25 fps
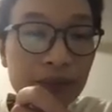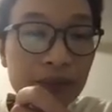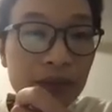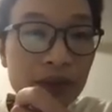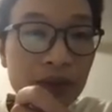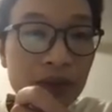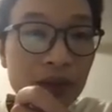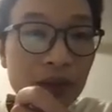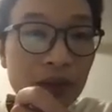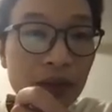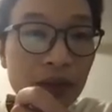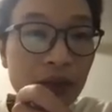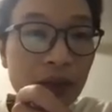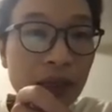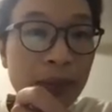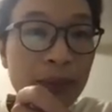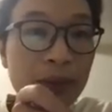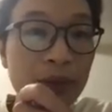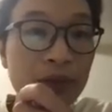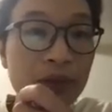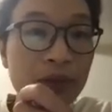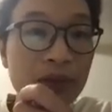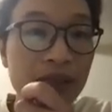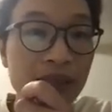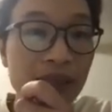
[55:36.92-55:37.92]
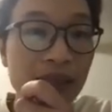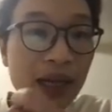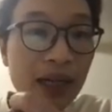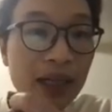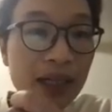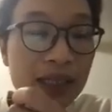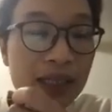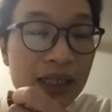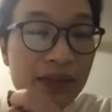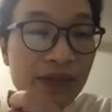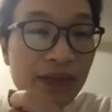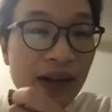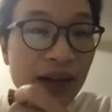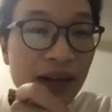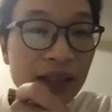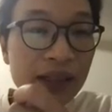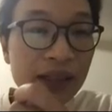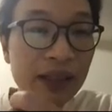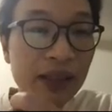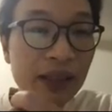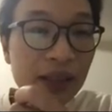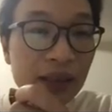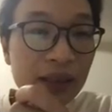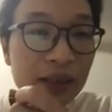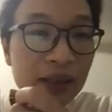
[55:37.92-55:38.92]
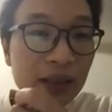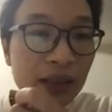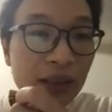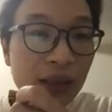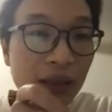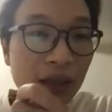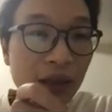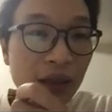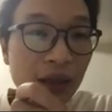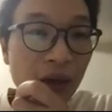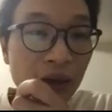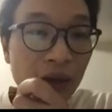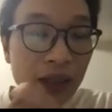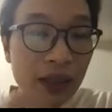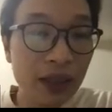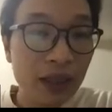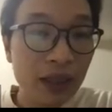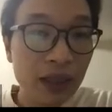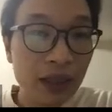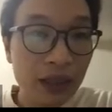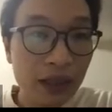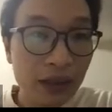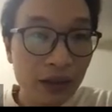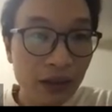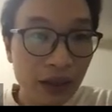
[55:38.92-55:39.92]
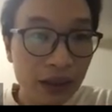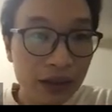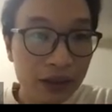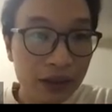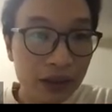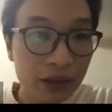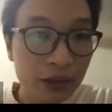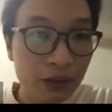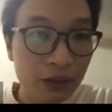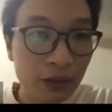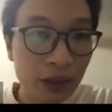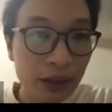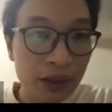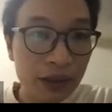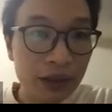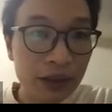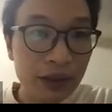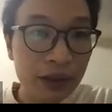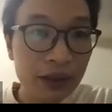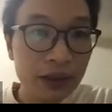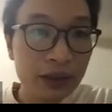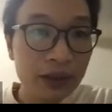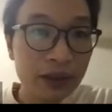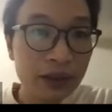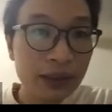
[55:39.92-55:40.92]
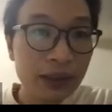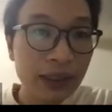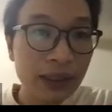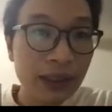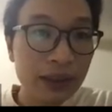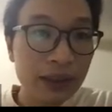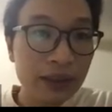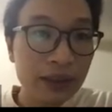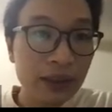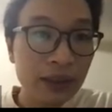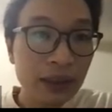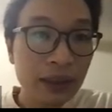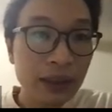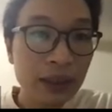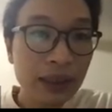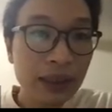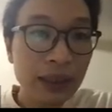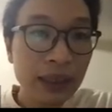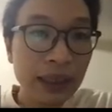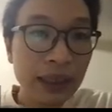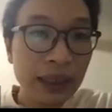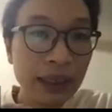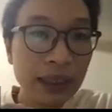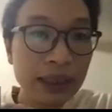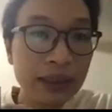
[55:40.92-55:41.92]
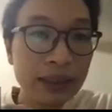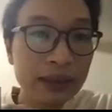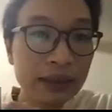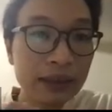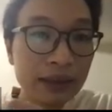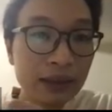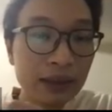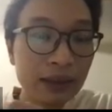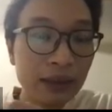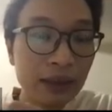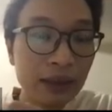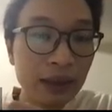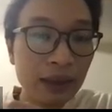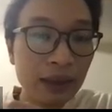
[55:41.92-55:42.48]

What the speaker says: so if you satisfy the Euler Lagrange equations, then it's